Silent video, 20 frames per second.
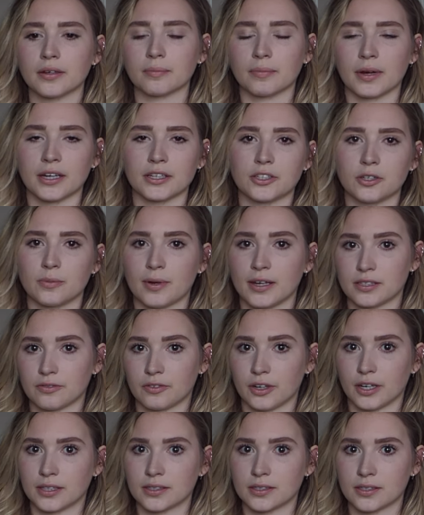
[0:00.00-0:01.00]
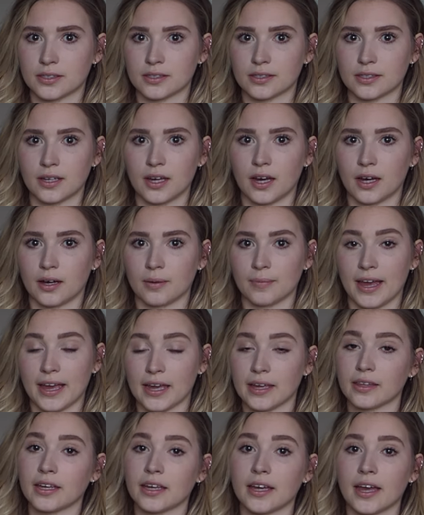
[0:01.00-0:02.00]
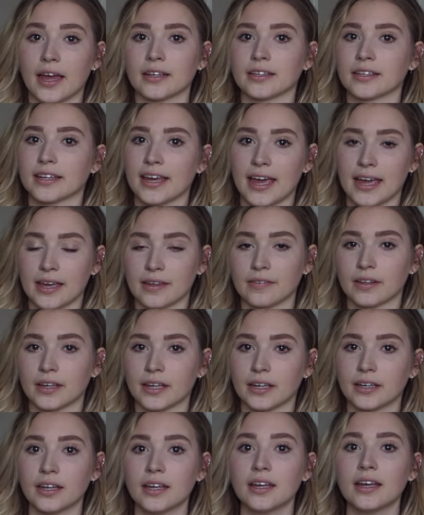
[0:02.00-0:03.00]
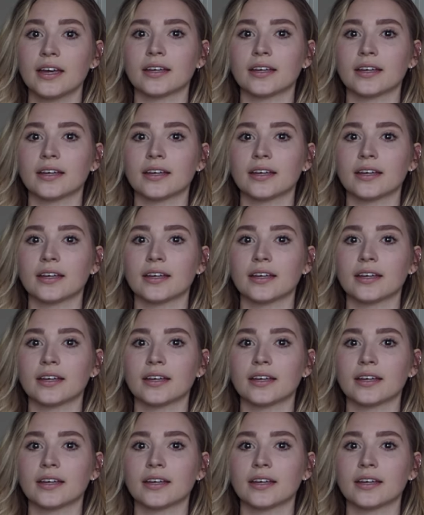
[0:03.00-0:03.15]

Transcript: my two best friends, Haley and Caitlin.